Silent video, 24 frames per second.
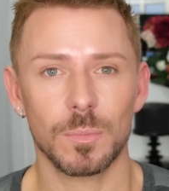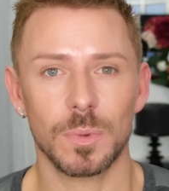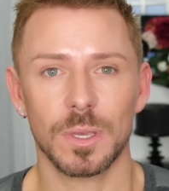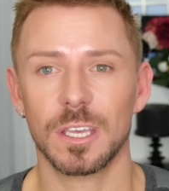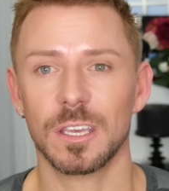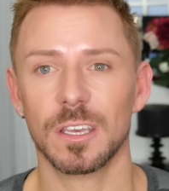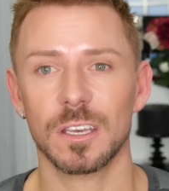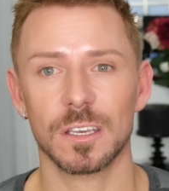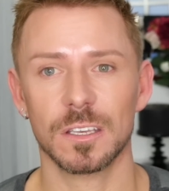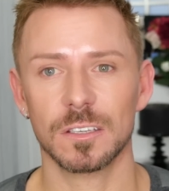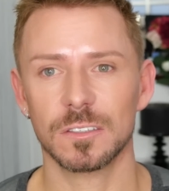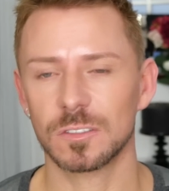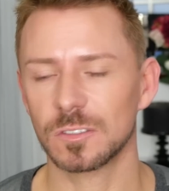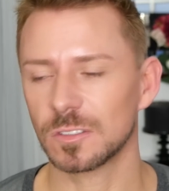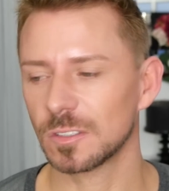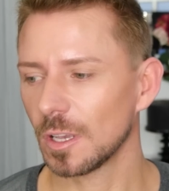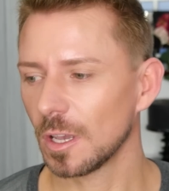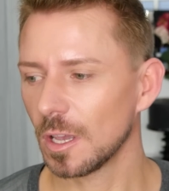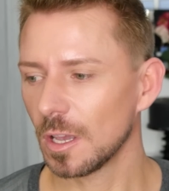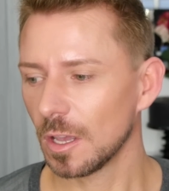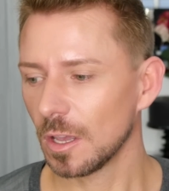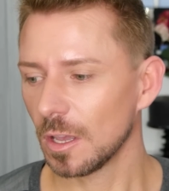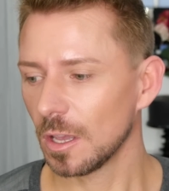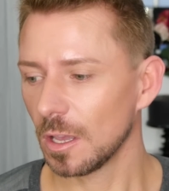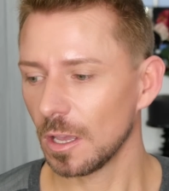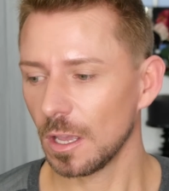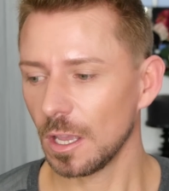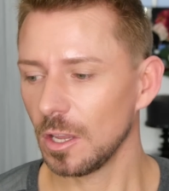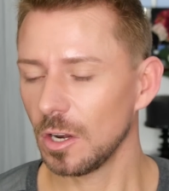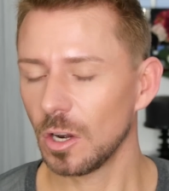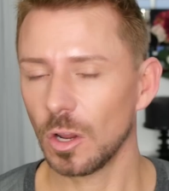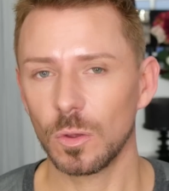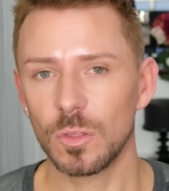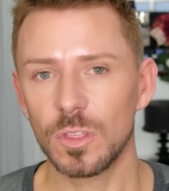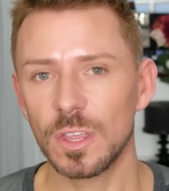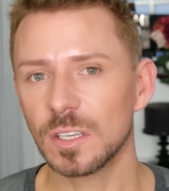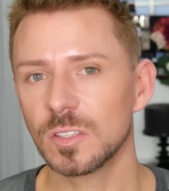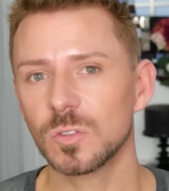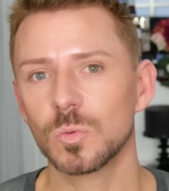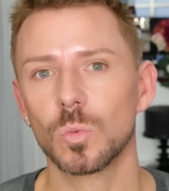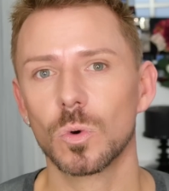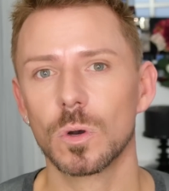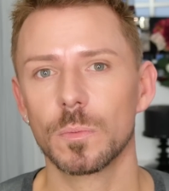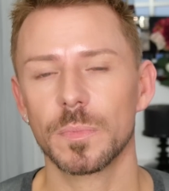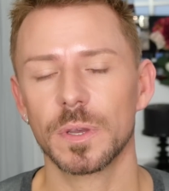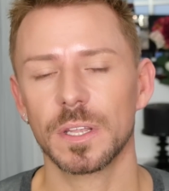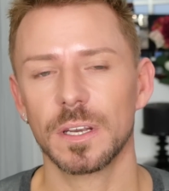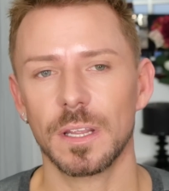Because, you know, this
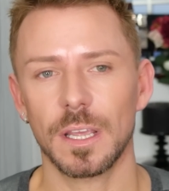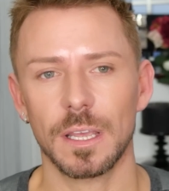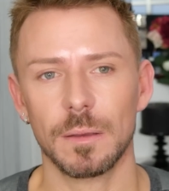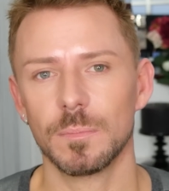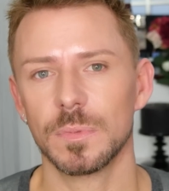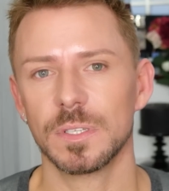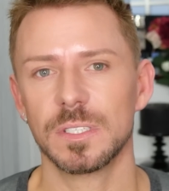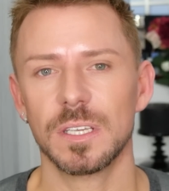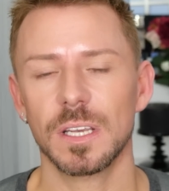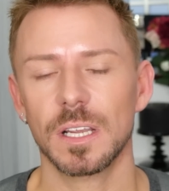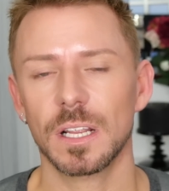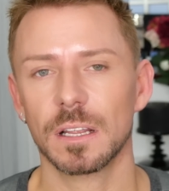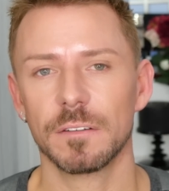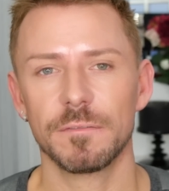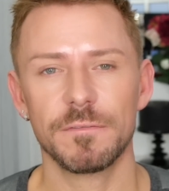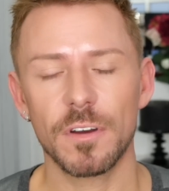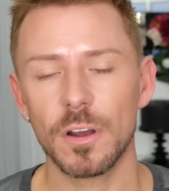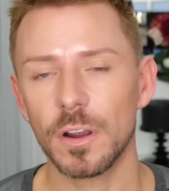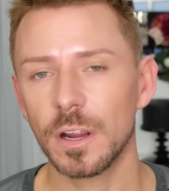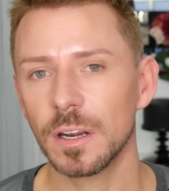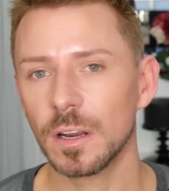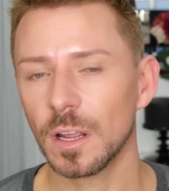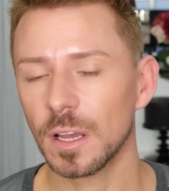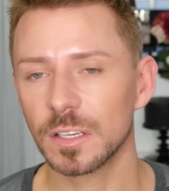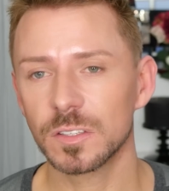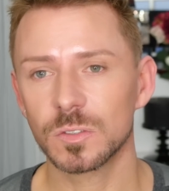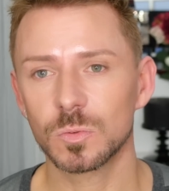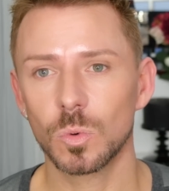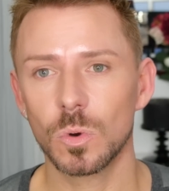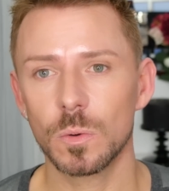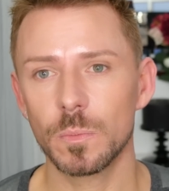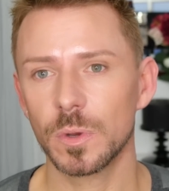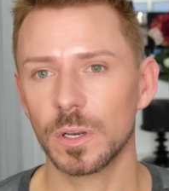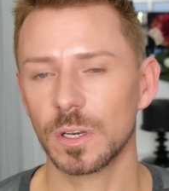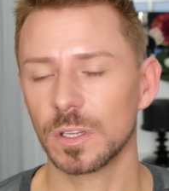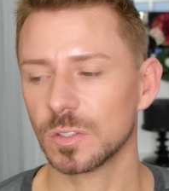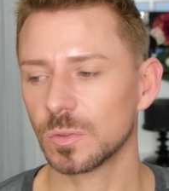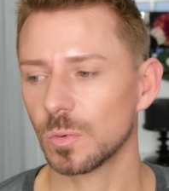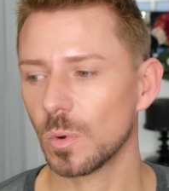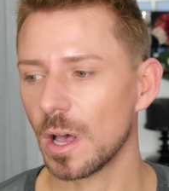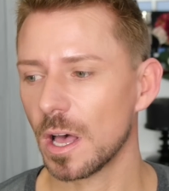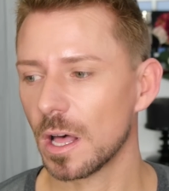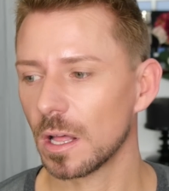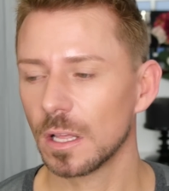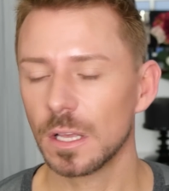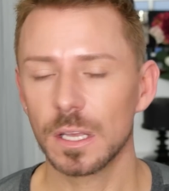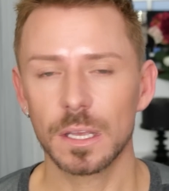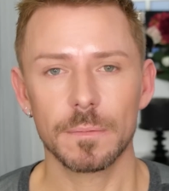woman in particular, very nice woman as
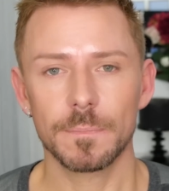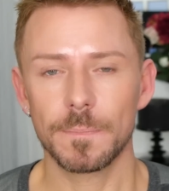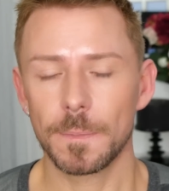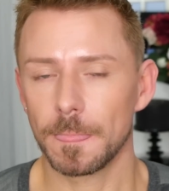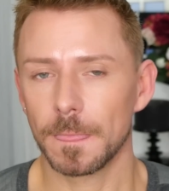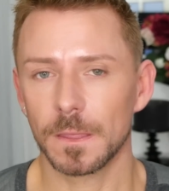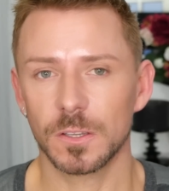well,